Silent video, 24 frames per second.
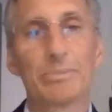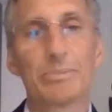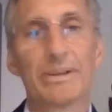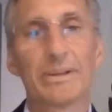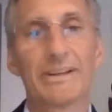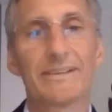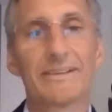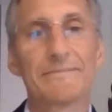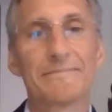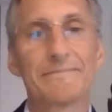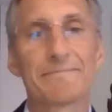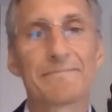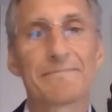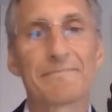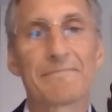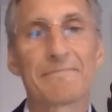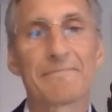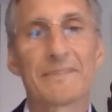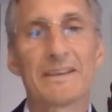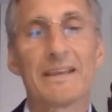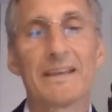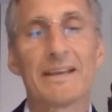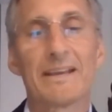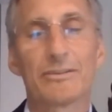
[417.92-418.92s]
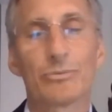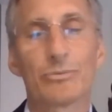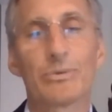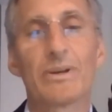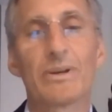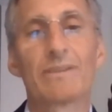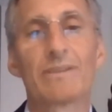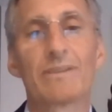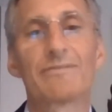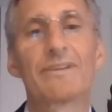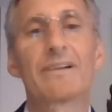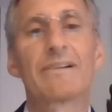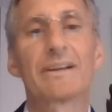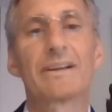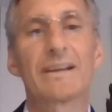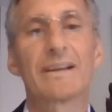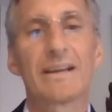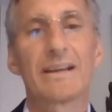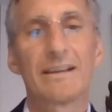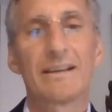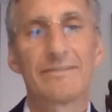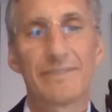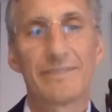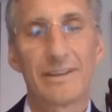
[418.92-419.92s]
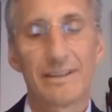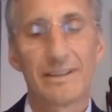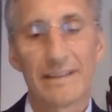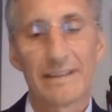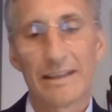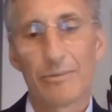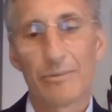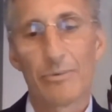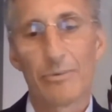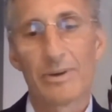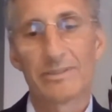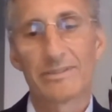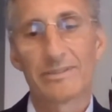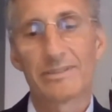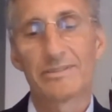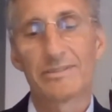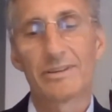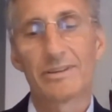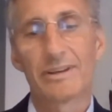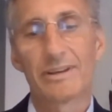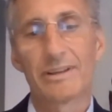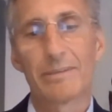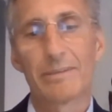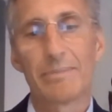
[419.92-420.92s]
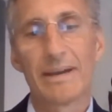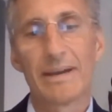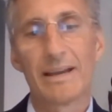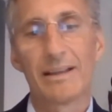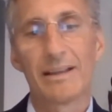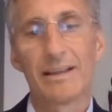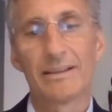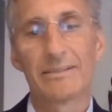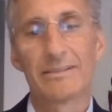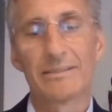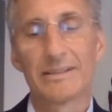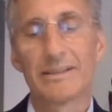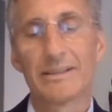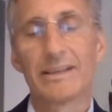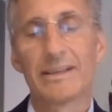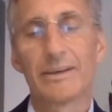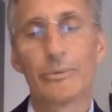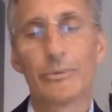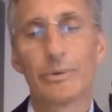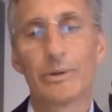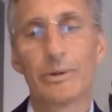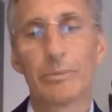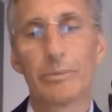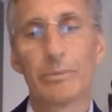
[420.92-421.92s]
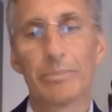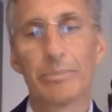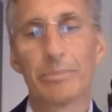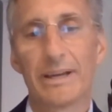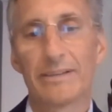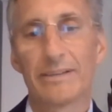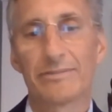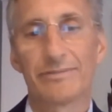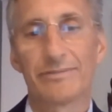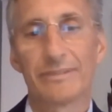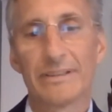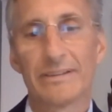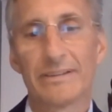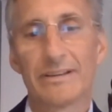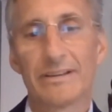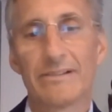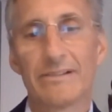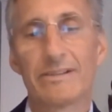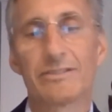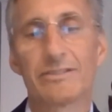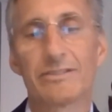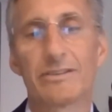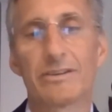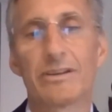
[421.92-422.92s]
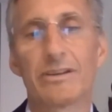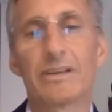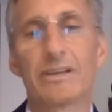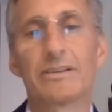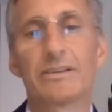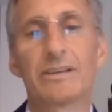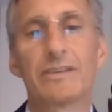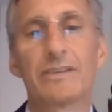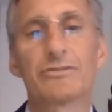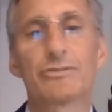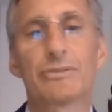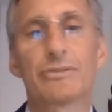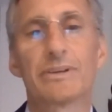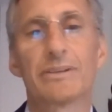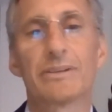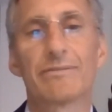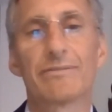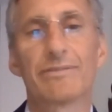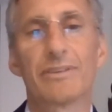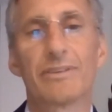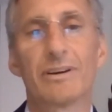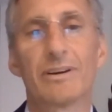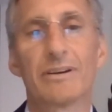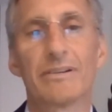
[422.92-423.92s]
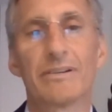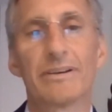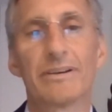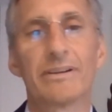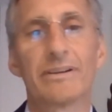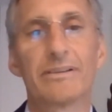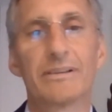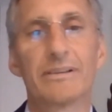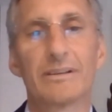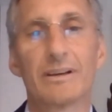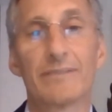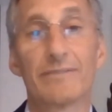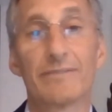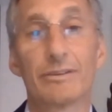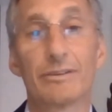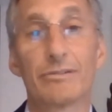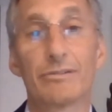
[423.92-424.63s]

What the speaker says: you, Blair. Yes, we are very confident that once it's on the ballot, it will pass. There is a history in Florida of